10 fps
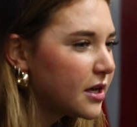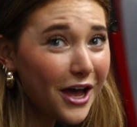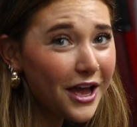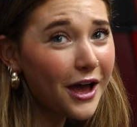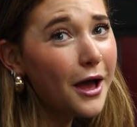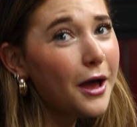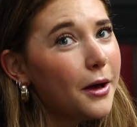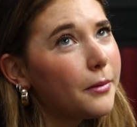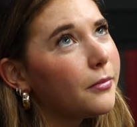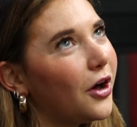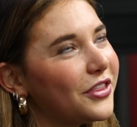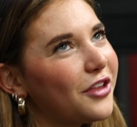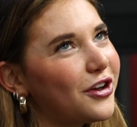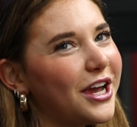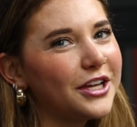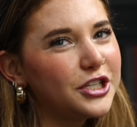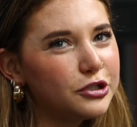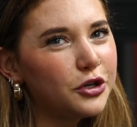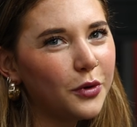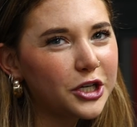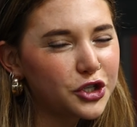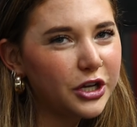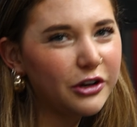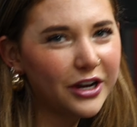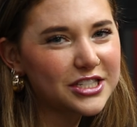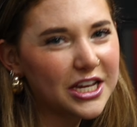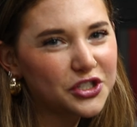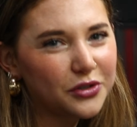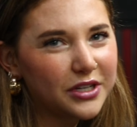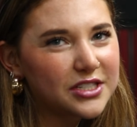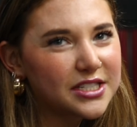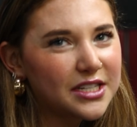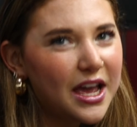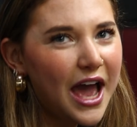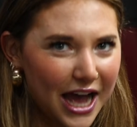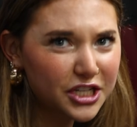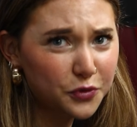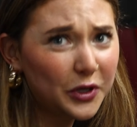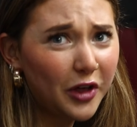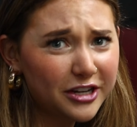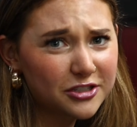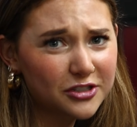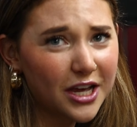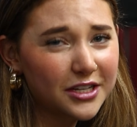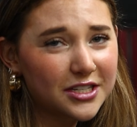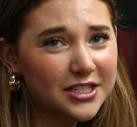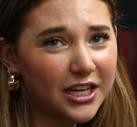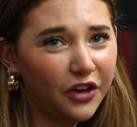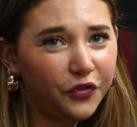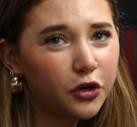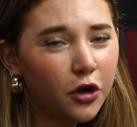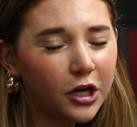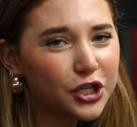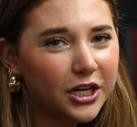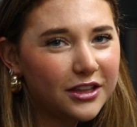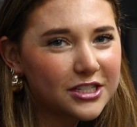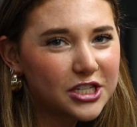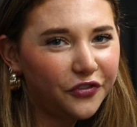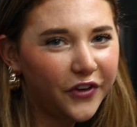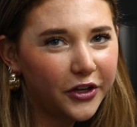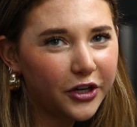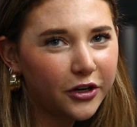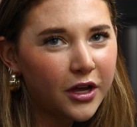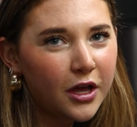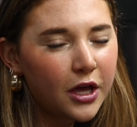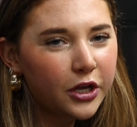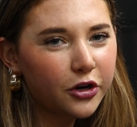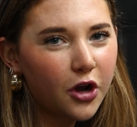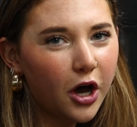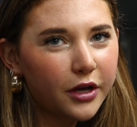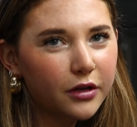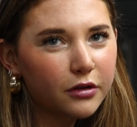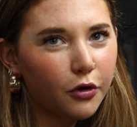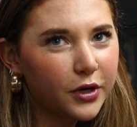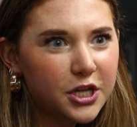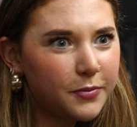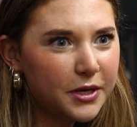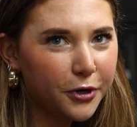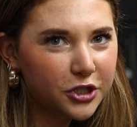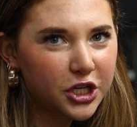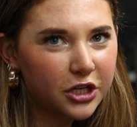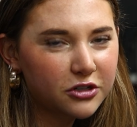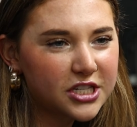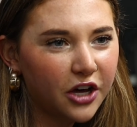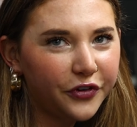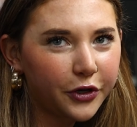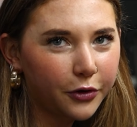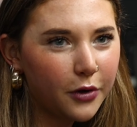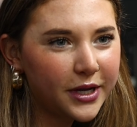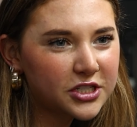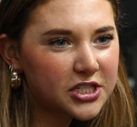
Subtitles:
But on the other hand, you do want to treat your accessories as real exercises. Like if you're not training these till failure, you're not going to be pushing yourself and growing.